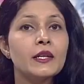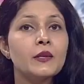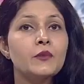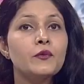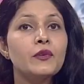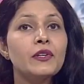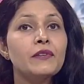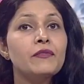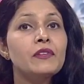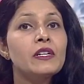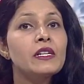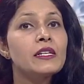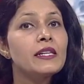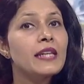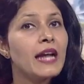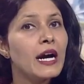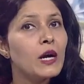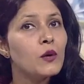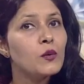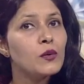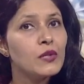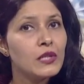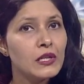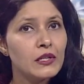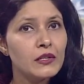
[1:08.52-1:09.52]
We will
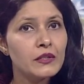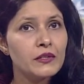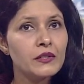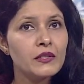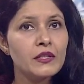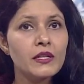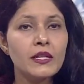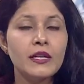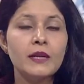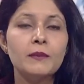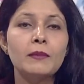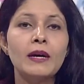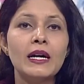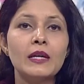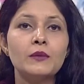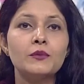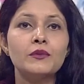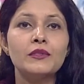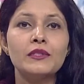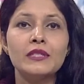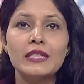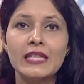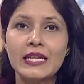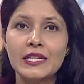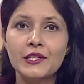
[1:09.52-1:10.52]
now learn about
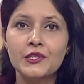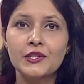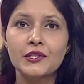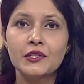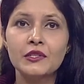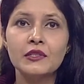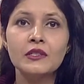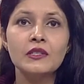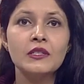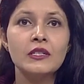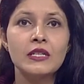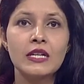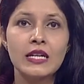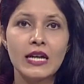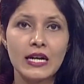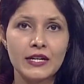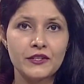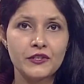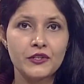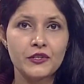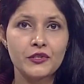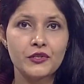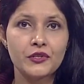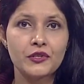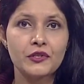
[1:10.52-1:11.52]
the nature,
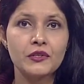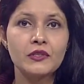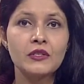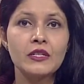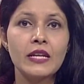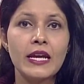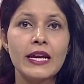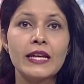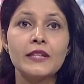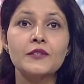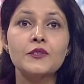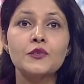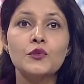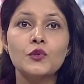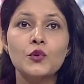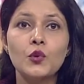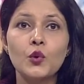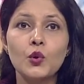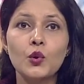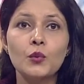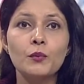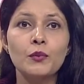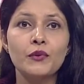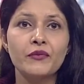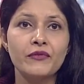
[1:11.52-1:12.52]
condition and
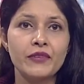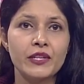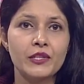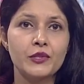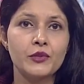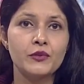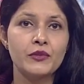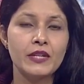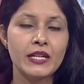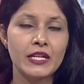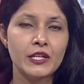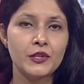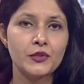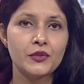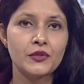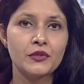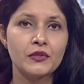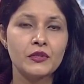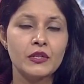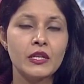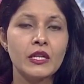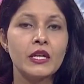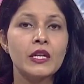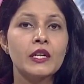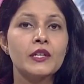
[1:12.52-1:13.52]
scope of
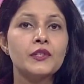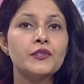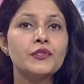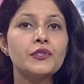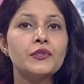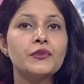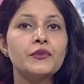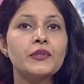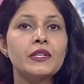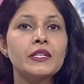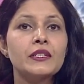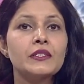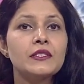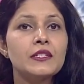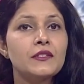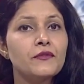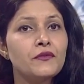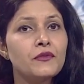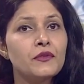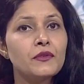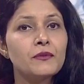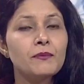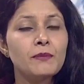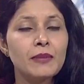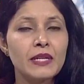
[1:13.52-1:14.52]
education during
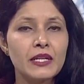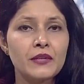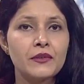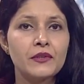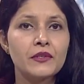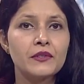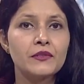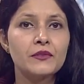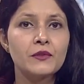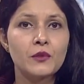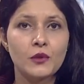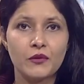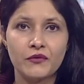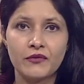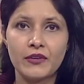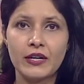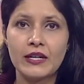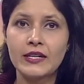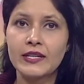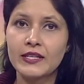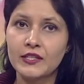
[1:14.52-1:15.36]
different periods of our